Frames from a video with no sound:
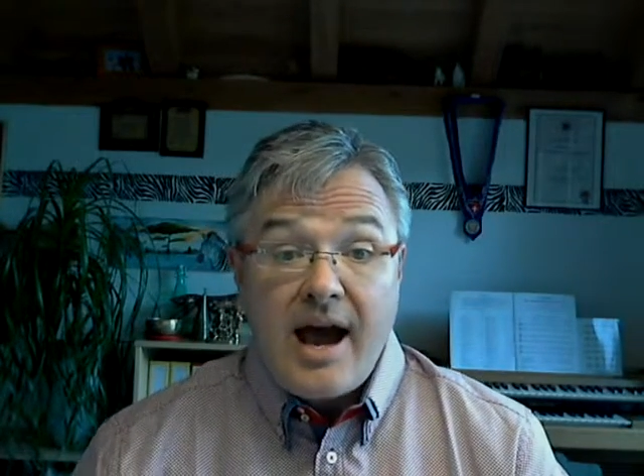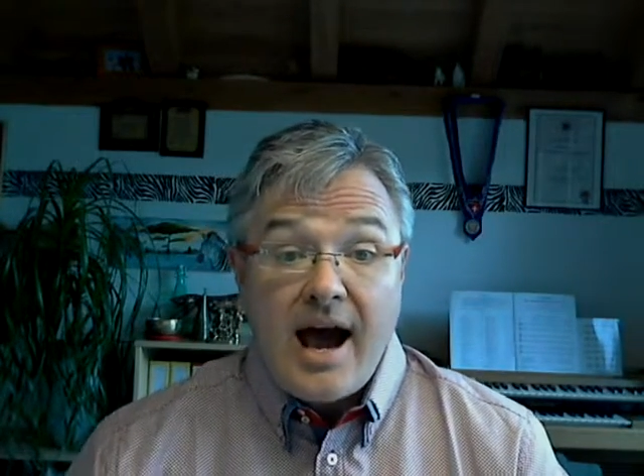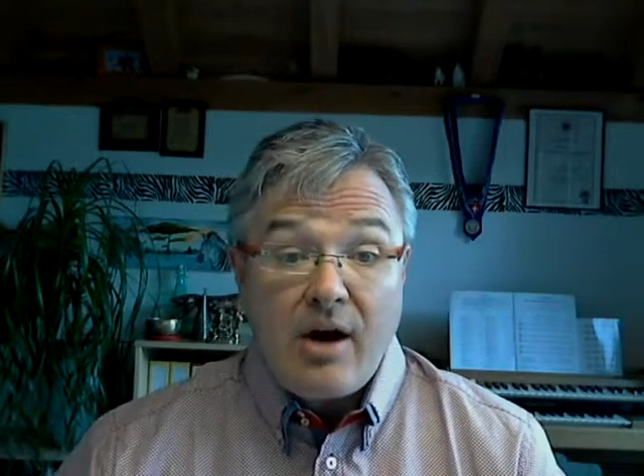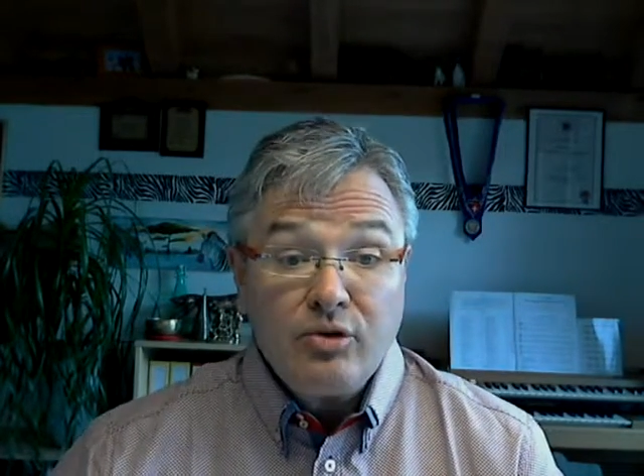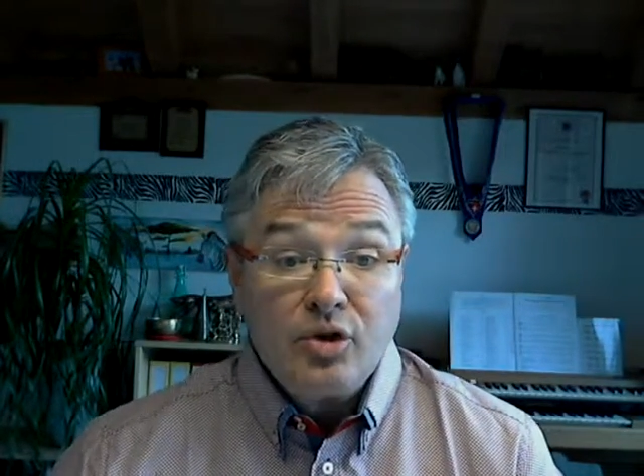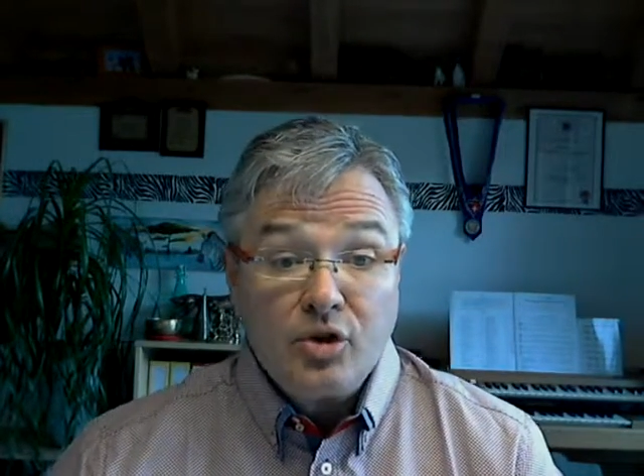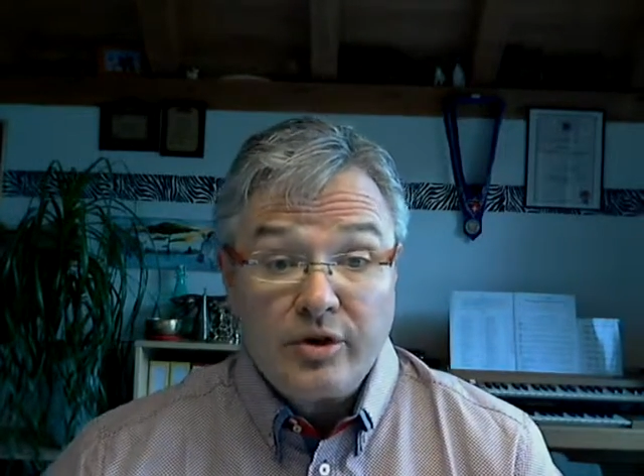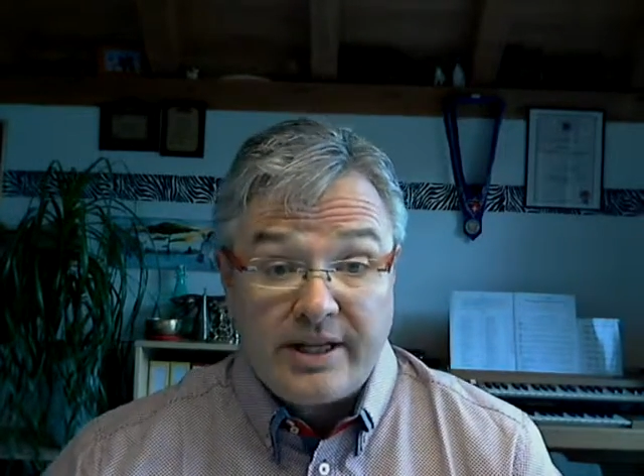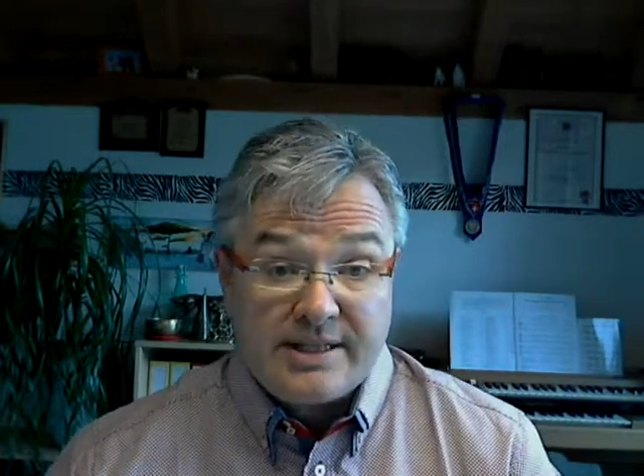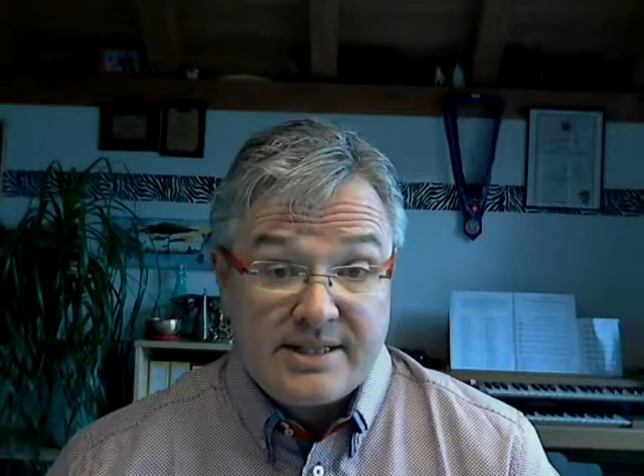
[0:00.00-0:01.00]
How to do
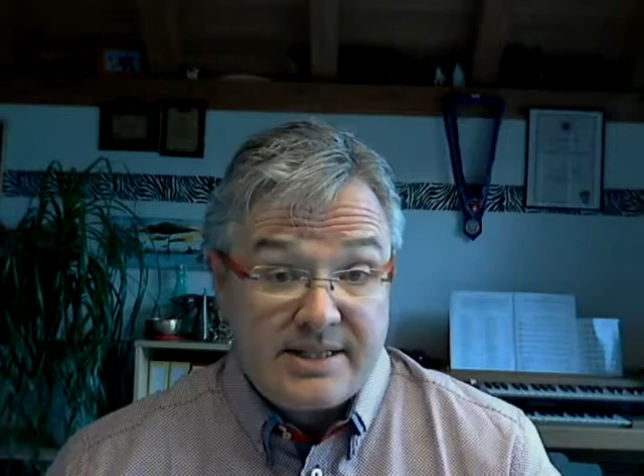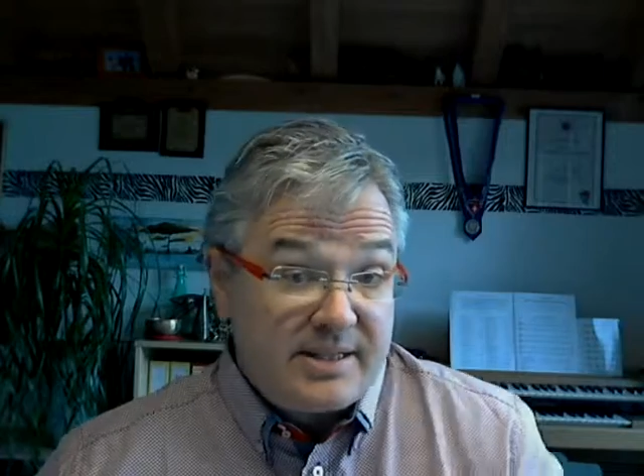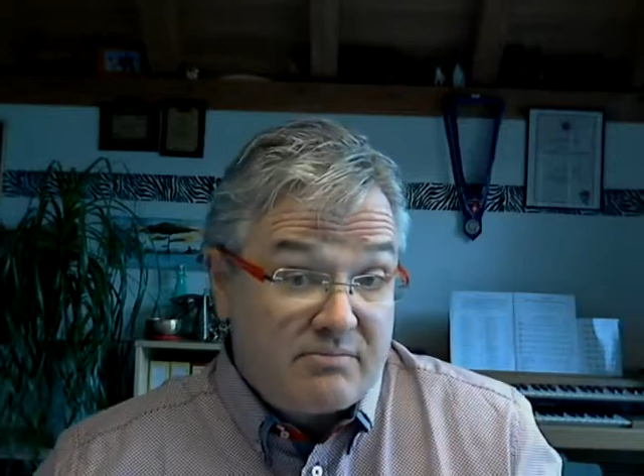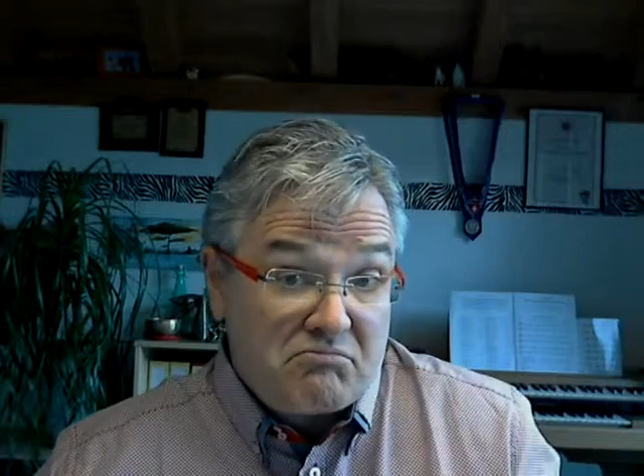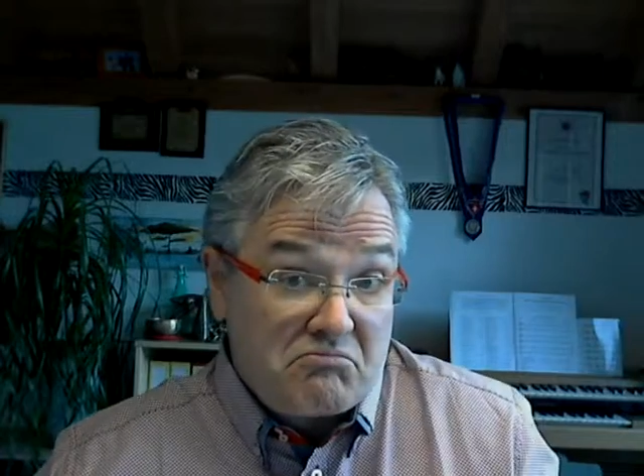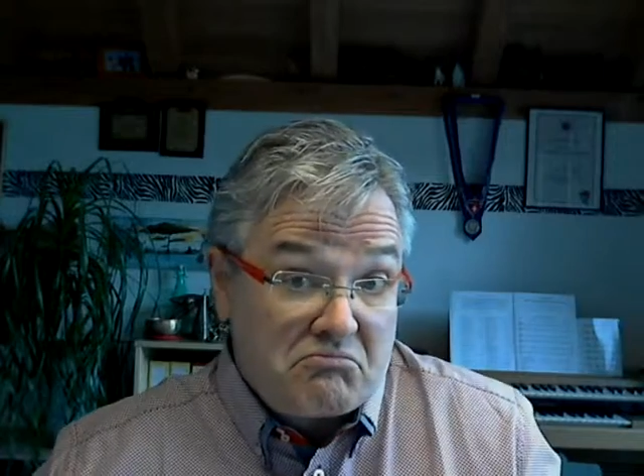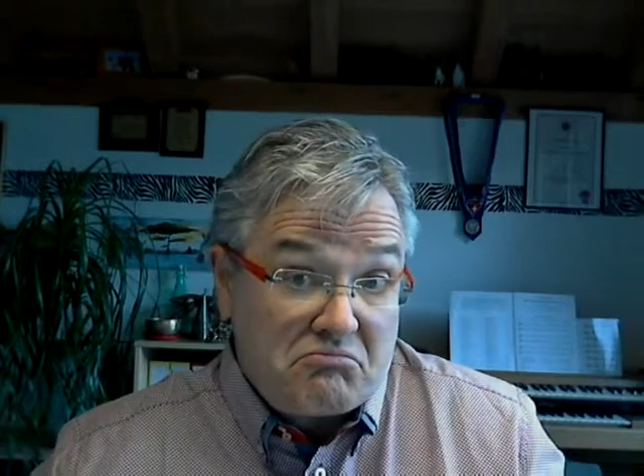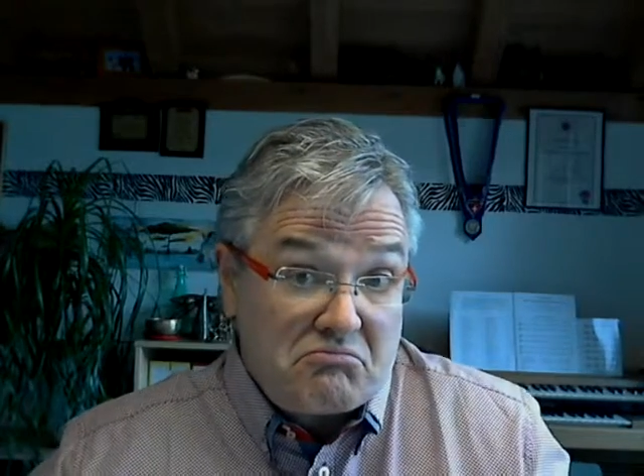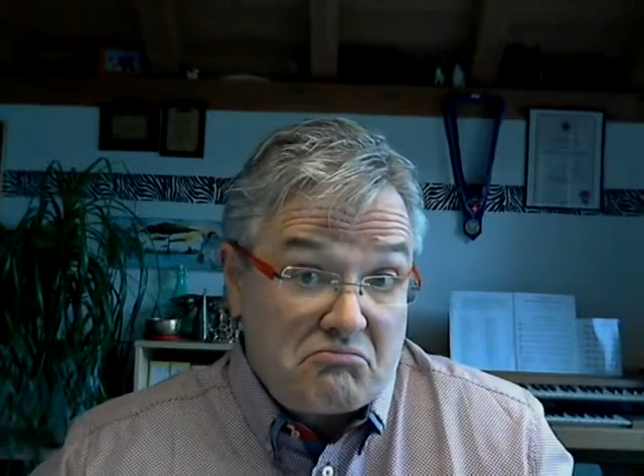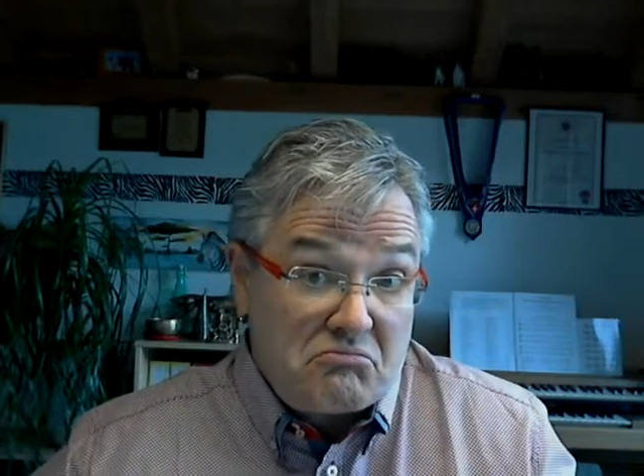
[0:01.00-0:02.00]
this?
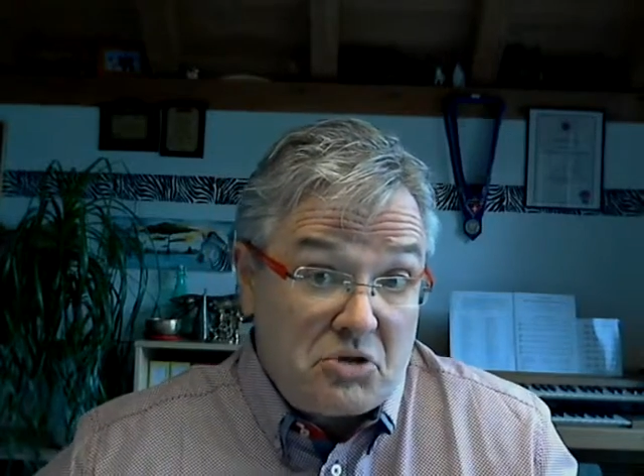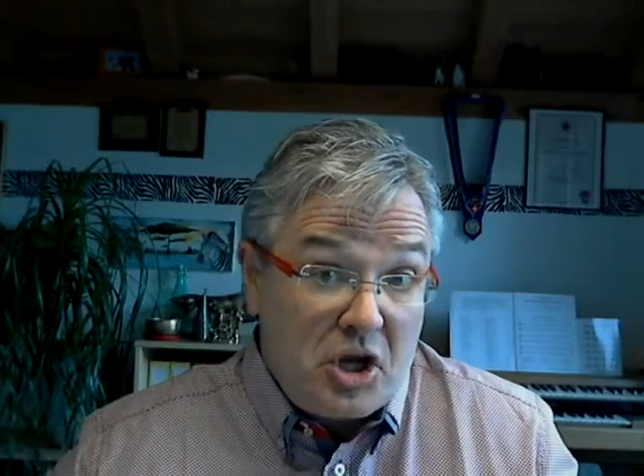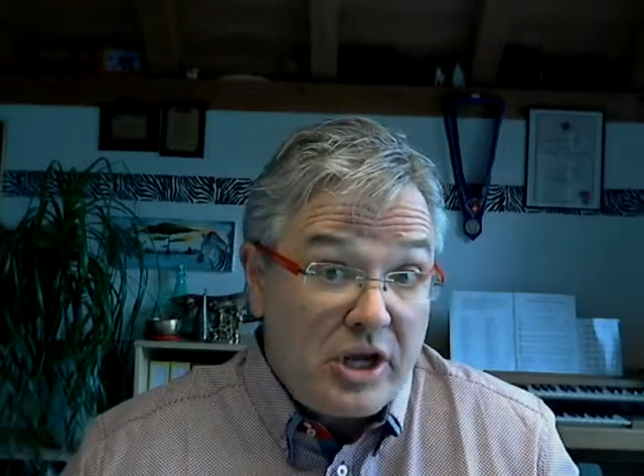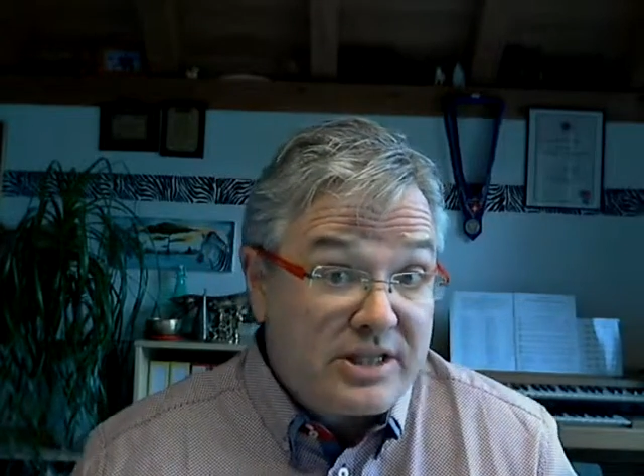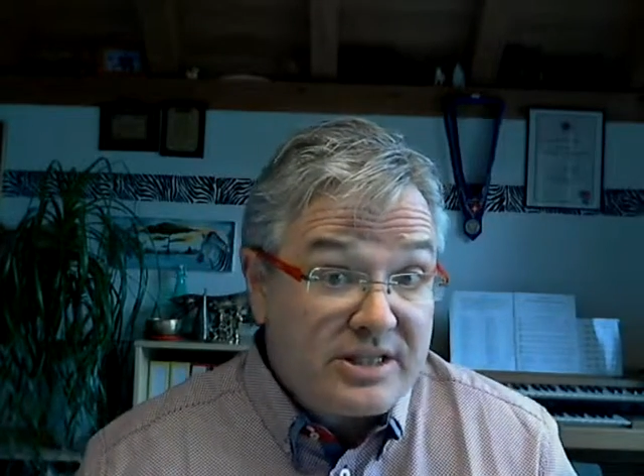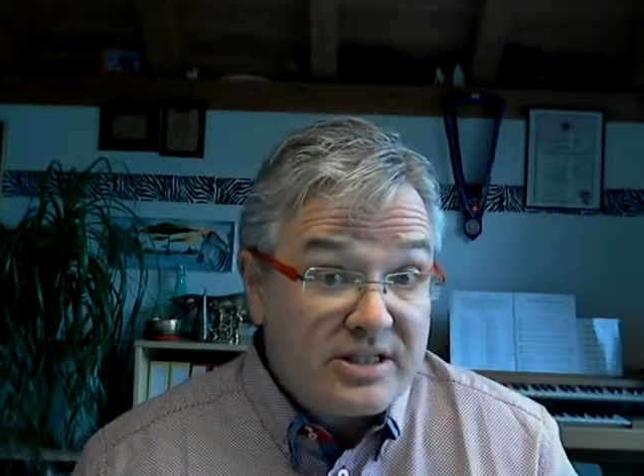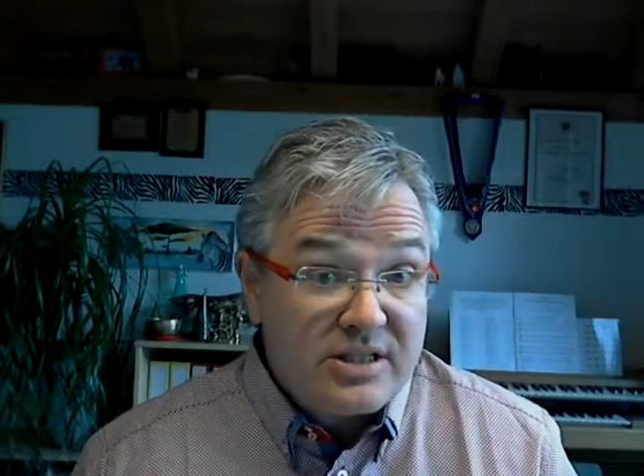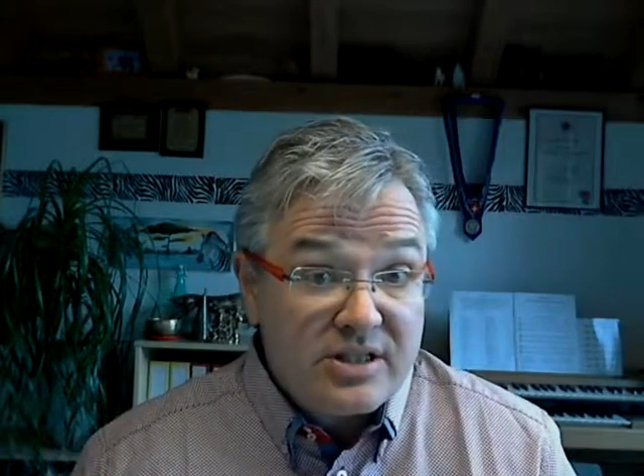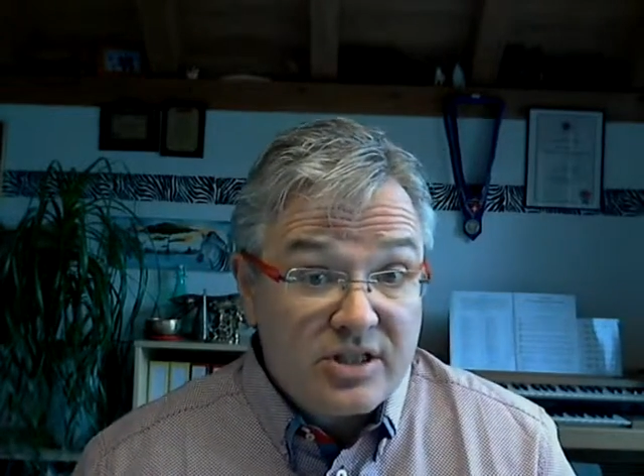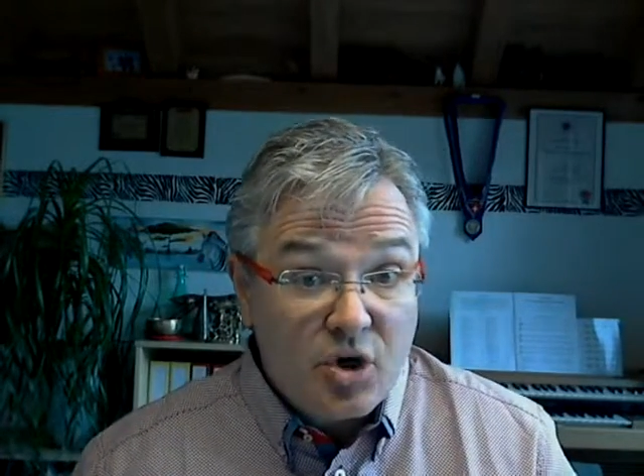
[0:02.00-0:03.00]

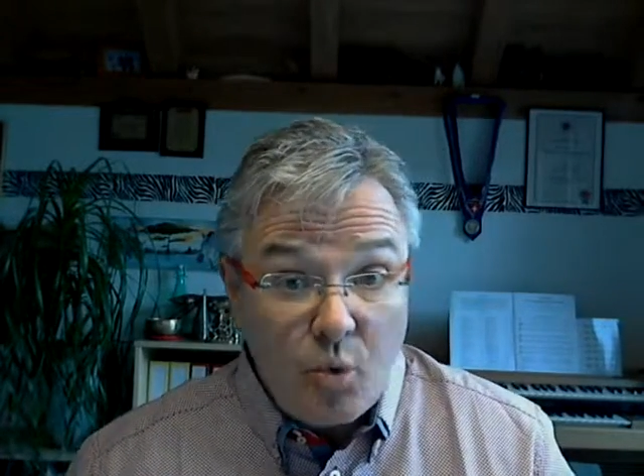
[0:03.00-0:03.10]
It's